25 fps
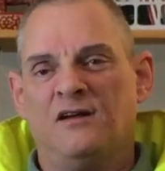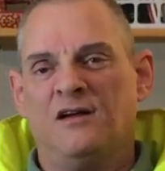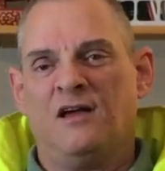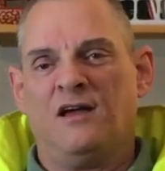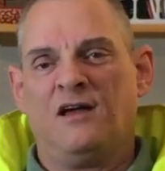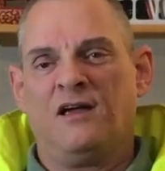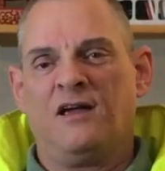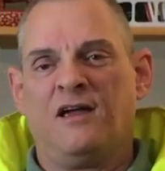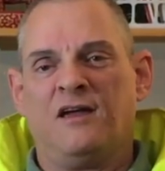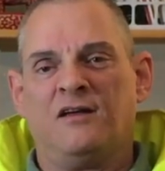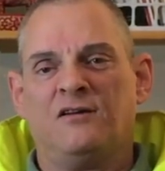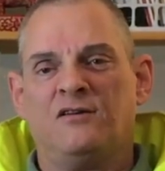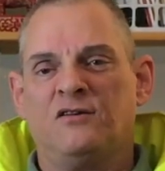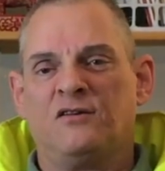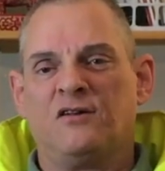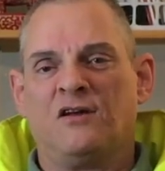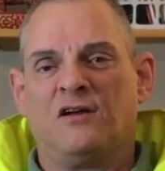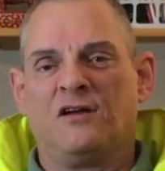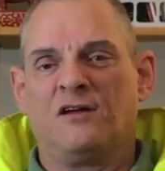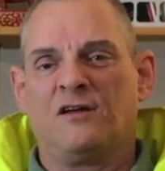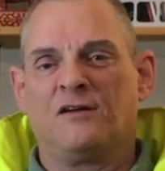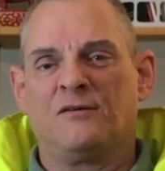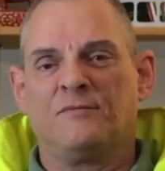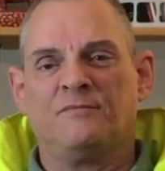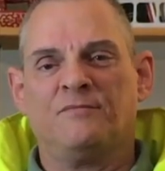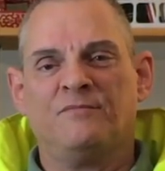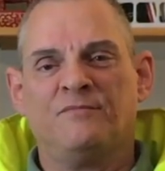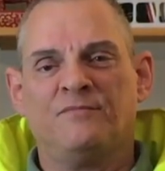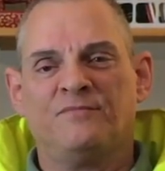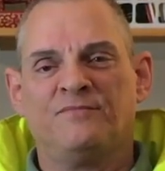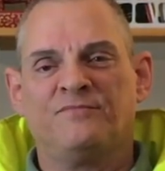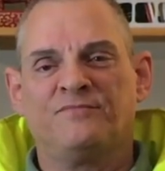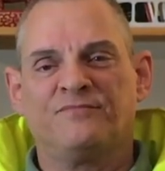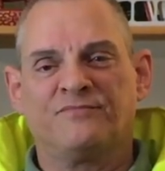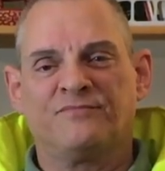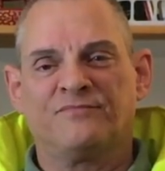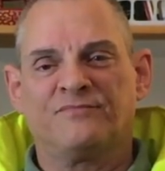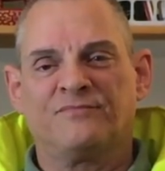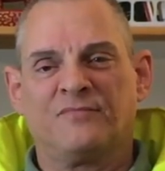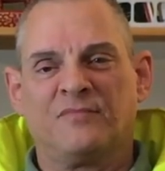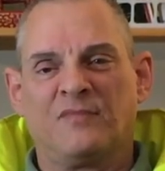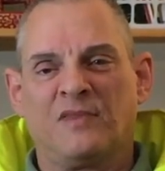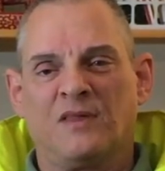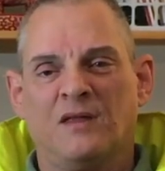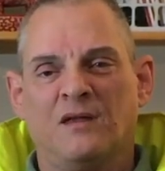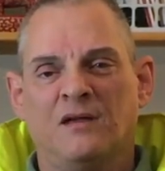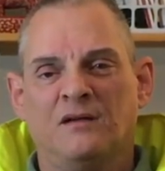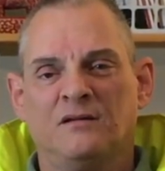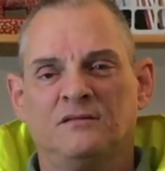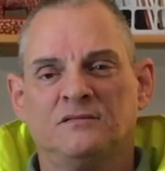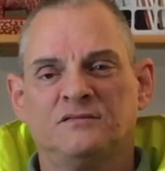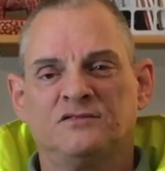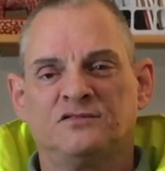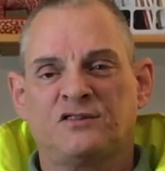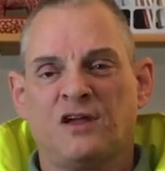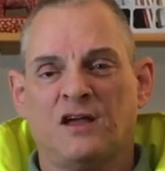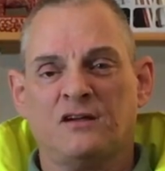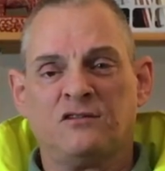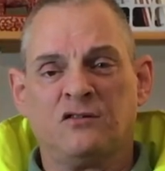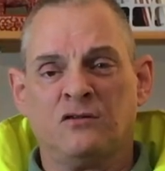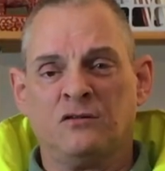And stay